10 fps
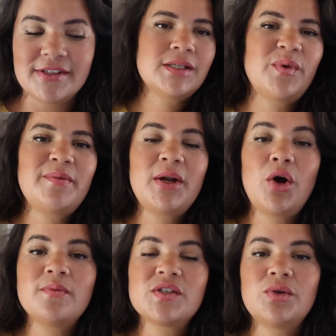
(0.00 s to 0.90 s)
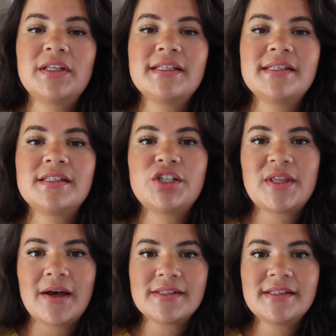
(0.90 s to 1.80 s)
So we've been homeschooling since two
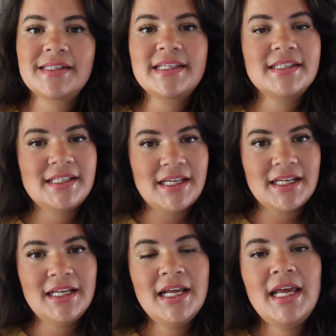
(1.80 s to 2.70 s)
thousand sixteen,